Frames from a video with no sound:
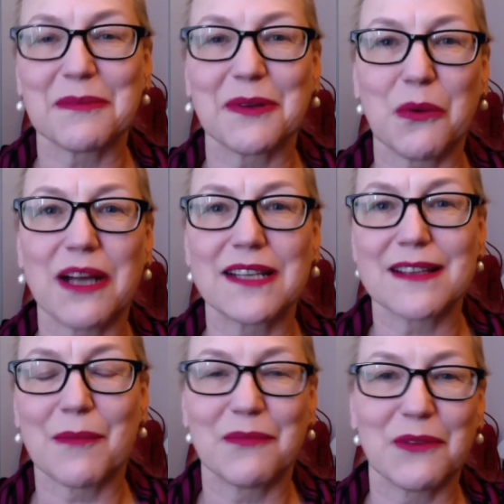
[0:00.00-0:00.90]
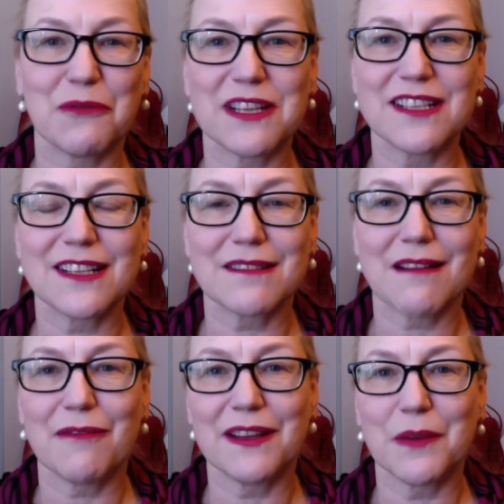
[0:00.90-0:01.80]
quite some physics
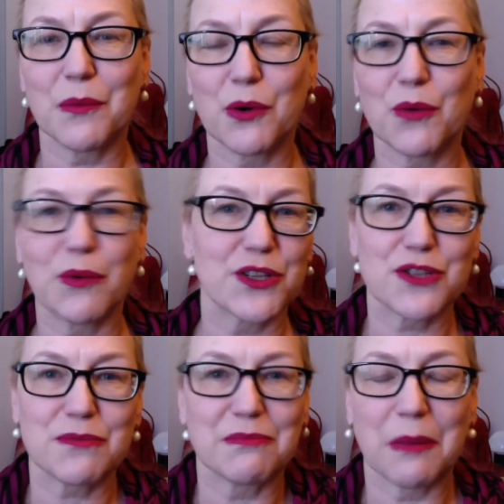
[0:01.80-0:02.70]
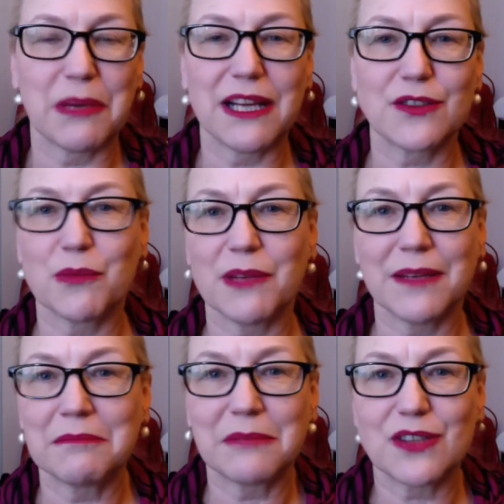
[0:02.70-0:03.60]
stuff in the book, which appealed to me
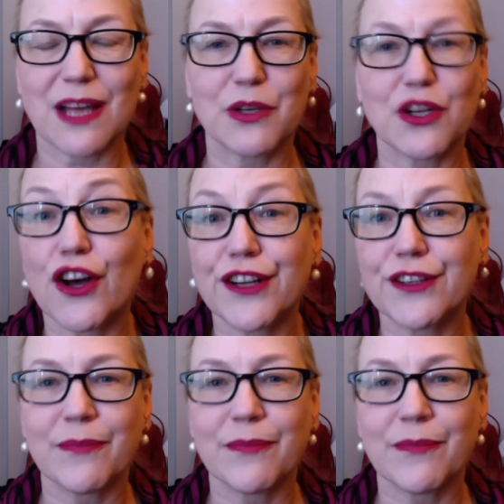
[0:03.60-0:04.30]
because I'm a nerd.